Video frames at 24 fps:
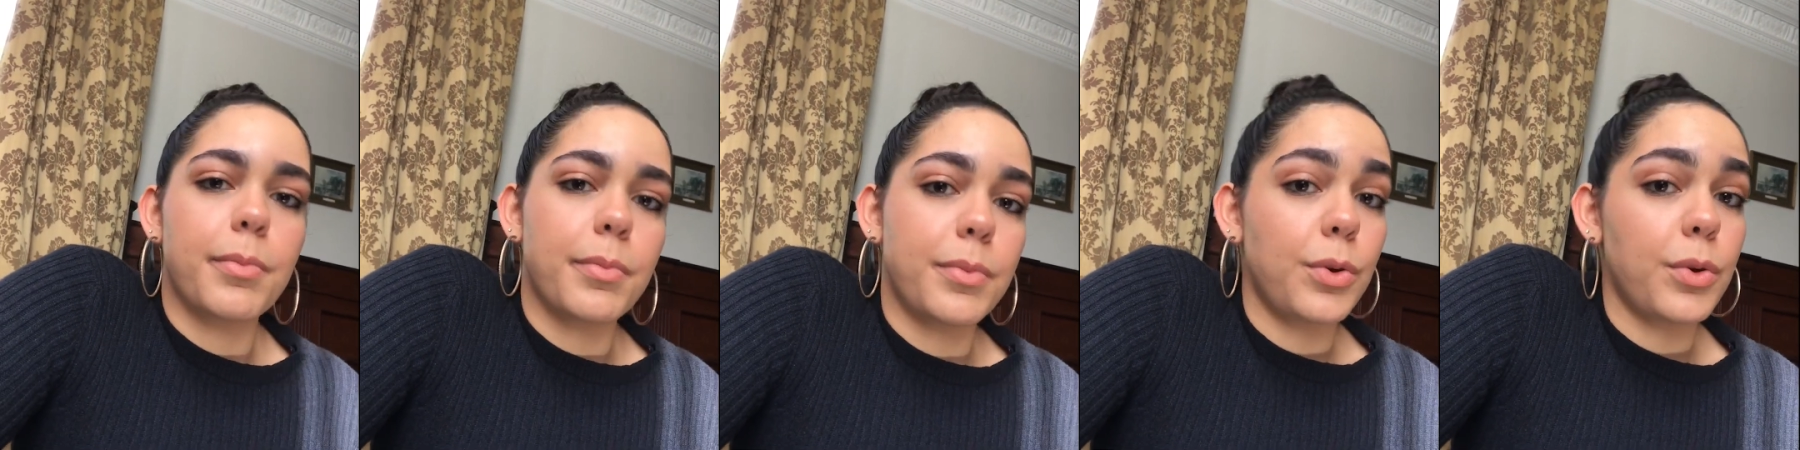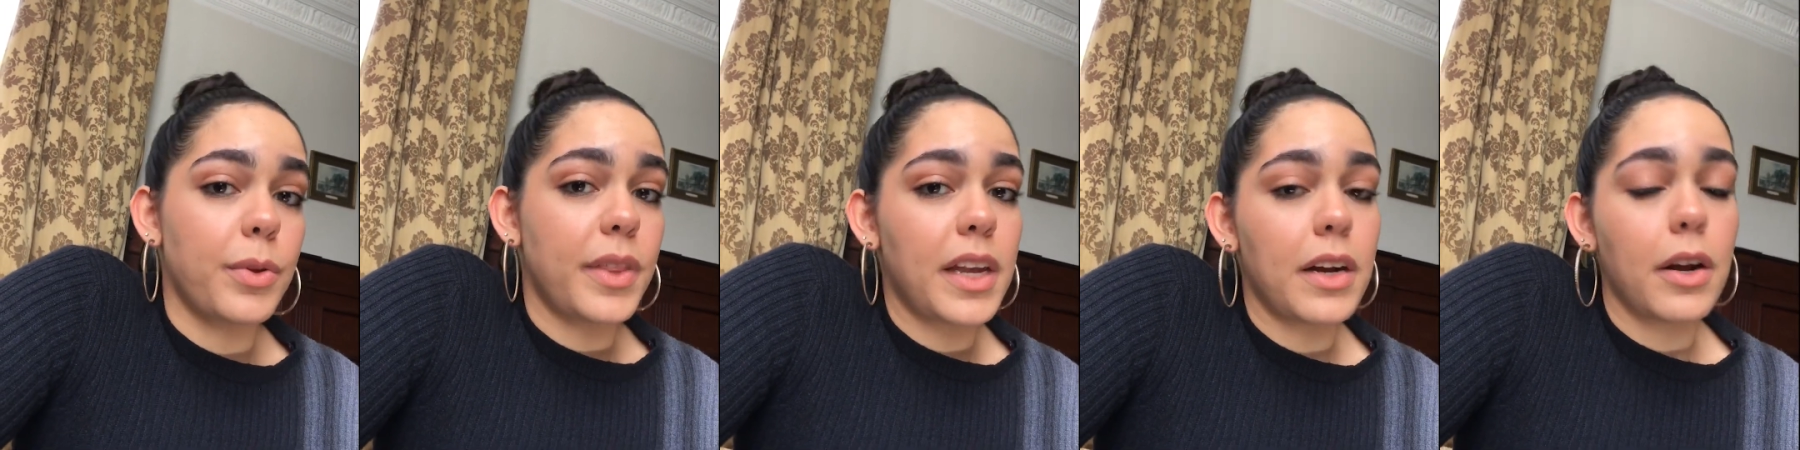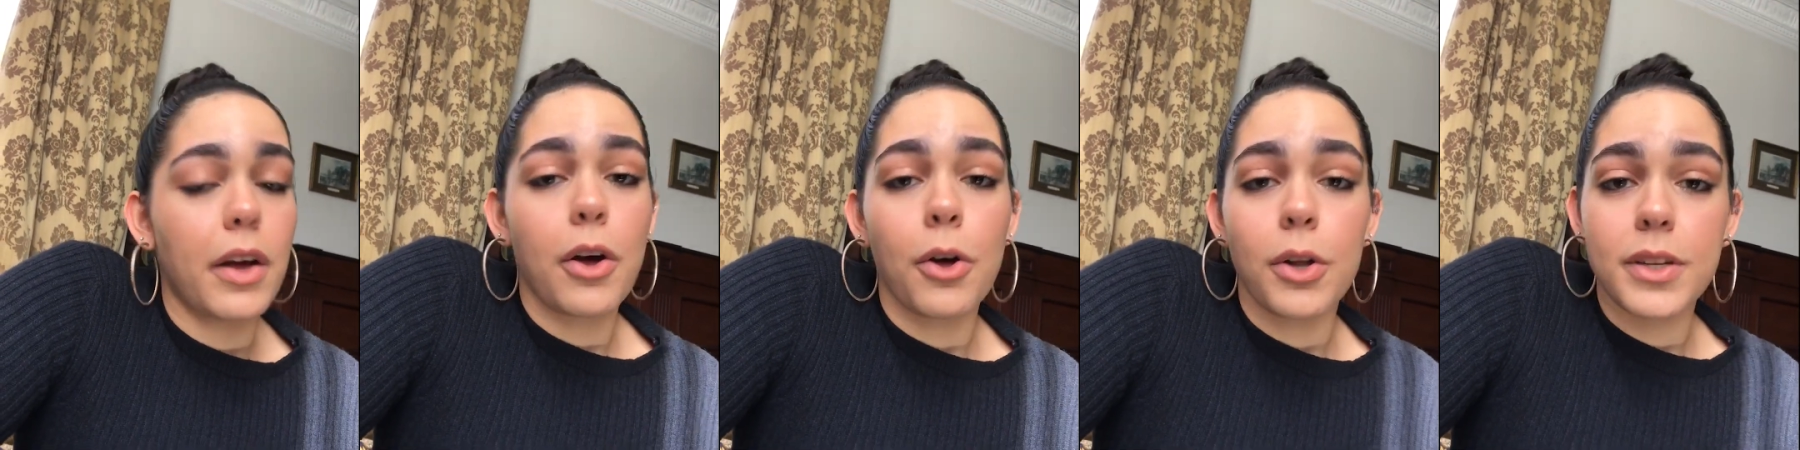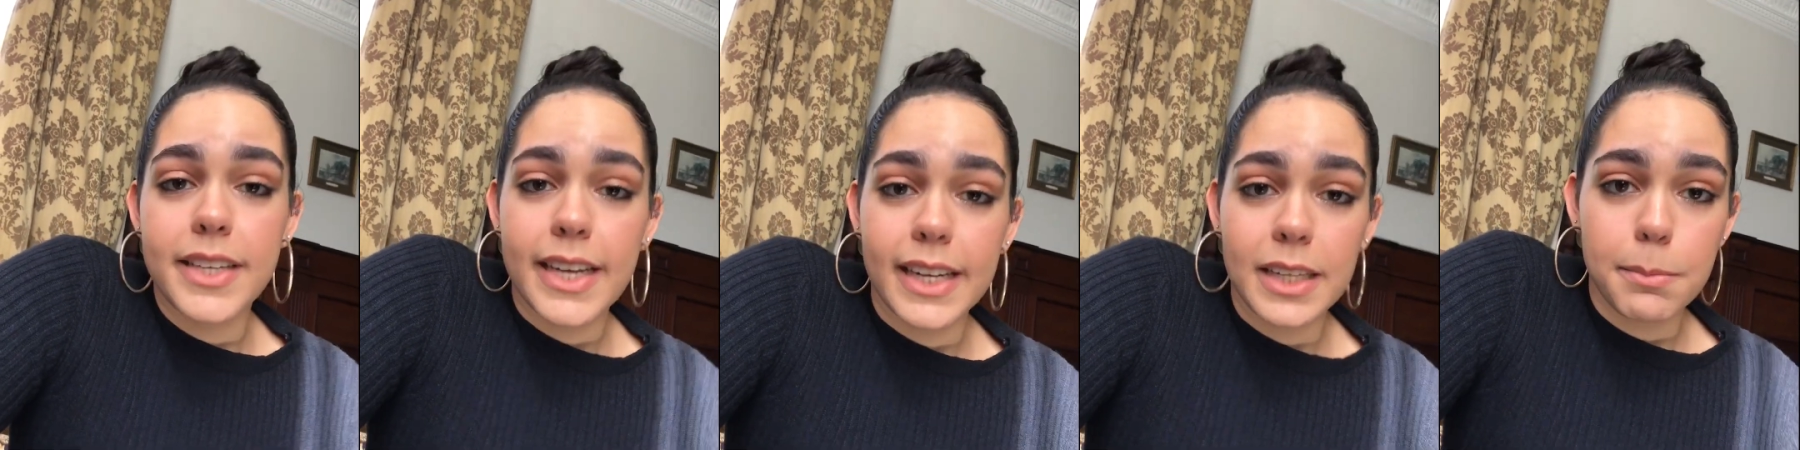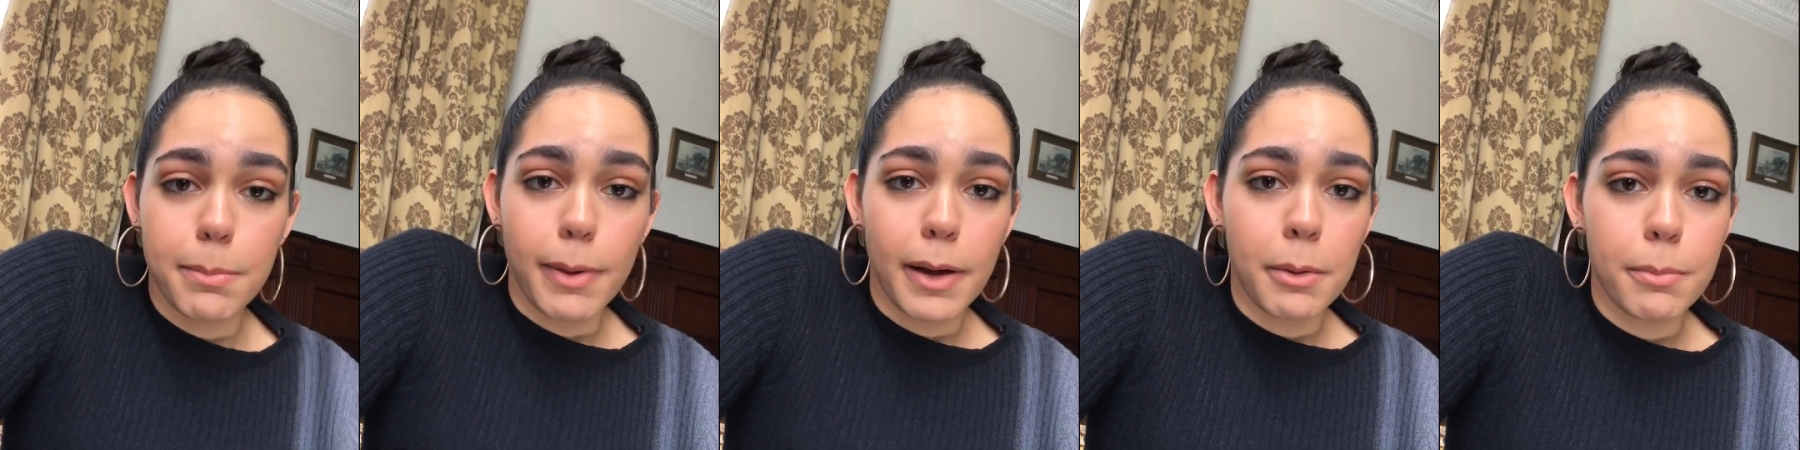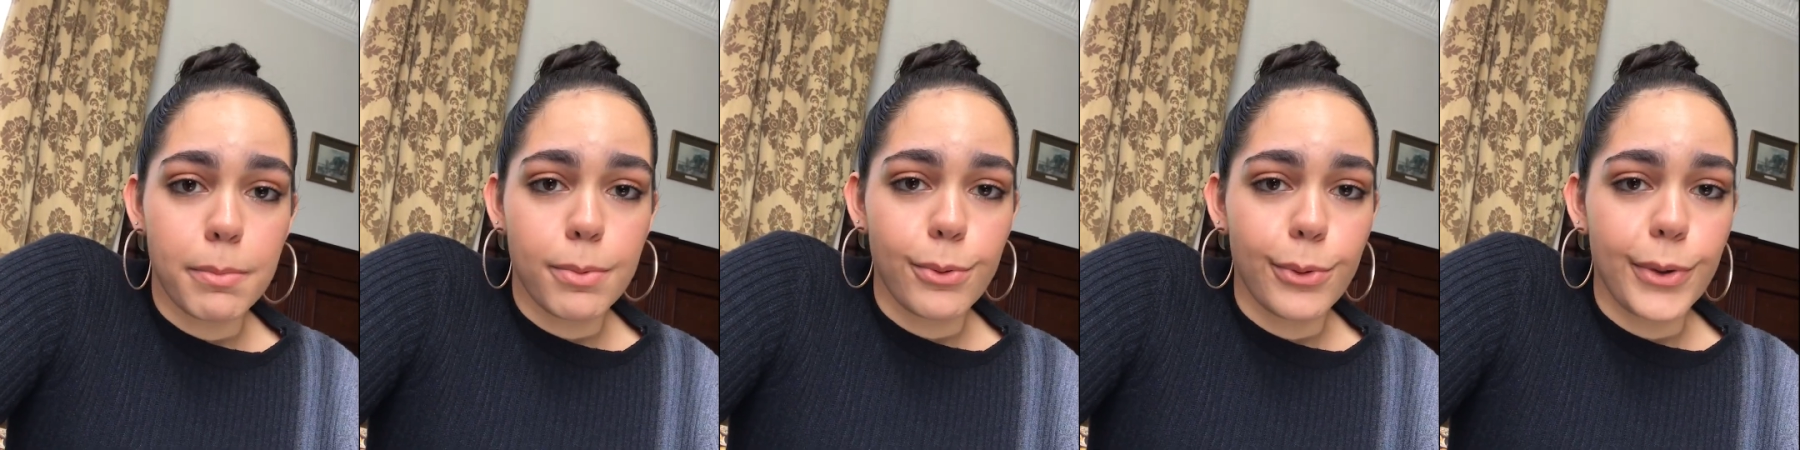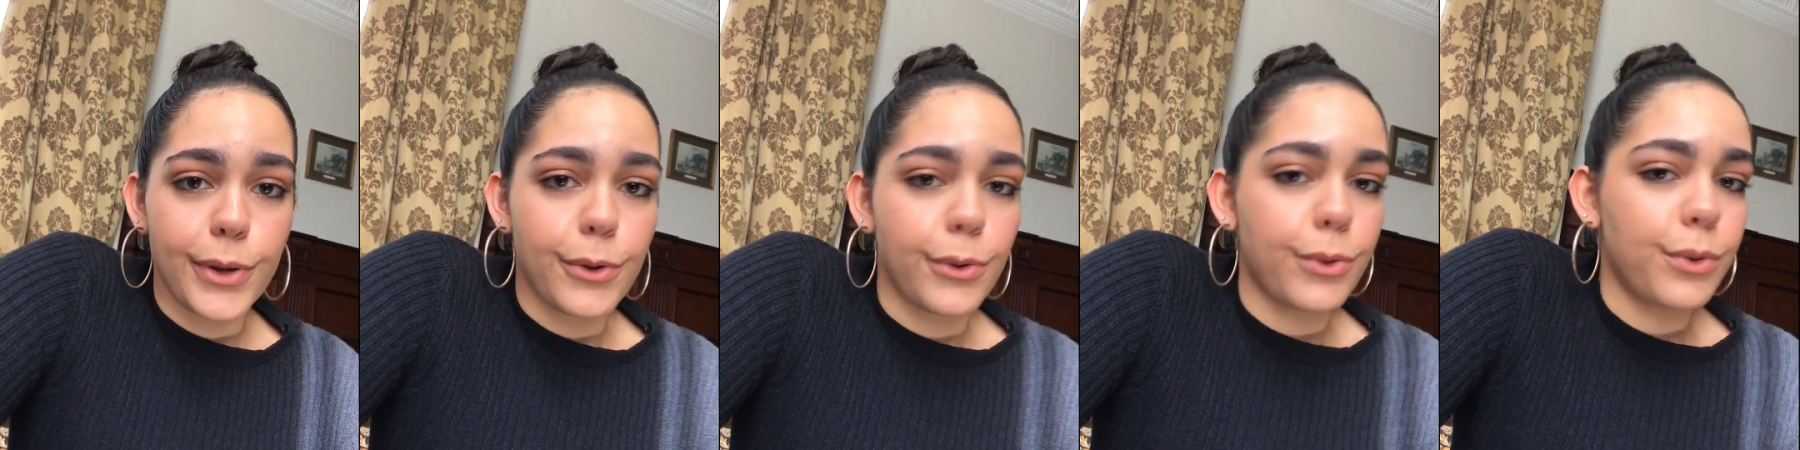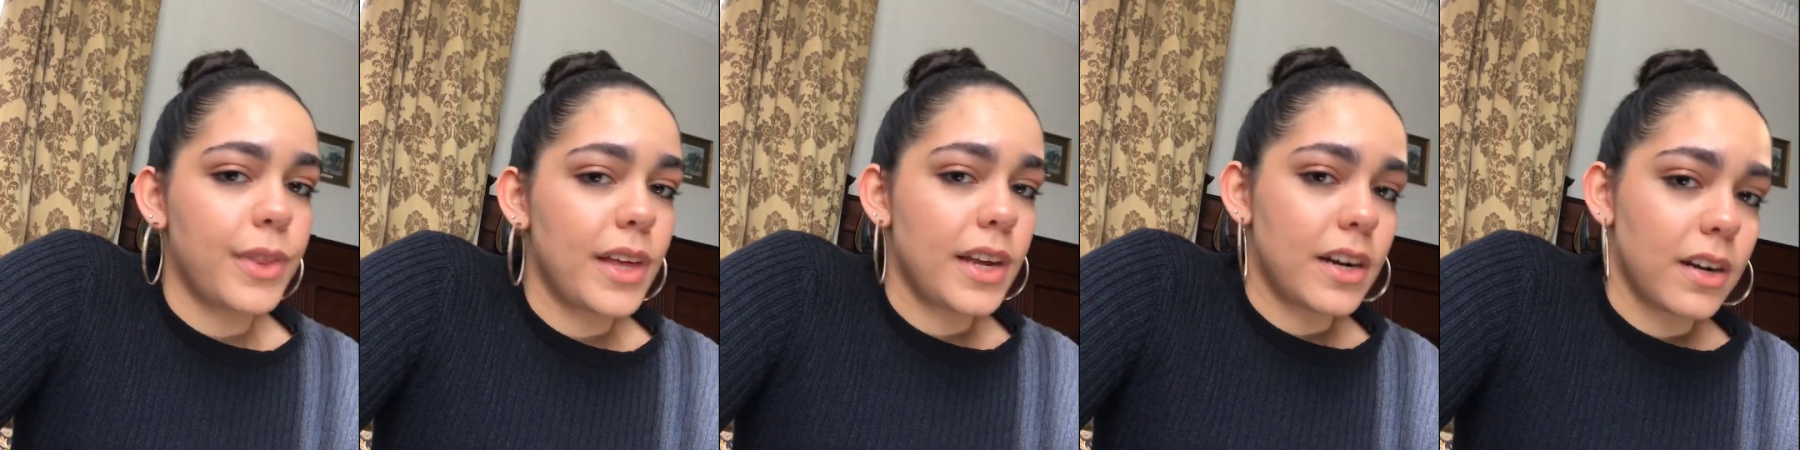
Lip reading: you're then contacted by an employer who